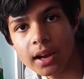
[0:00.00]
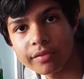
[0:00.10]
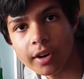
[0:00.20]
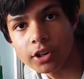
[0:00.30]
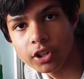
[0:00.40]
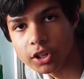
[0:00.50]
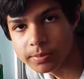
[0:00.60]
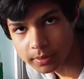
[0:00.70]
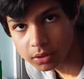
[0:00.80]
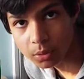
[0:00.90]
the photos
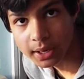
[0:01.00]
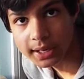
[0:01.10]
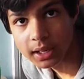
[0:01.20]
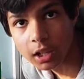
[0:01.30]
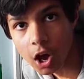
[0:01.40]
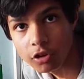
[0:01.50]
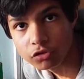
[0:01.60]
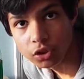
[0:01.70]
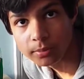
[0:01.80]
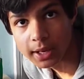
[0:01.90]
between the
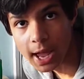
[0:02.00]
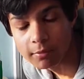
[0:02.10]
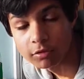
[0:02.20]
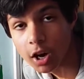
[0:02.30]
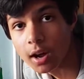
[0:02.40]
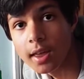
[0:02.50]
Lightroom camera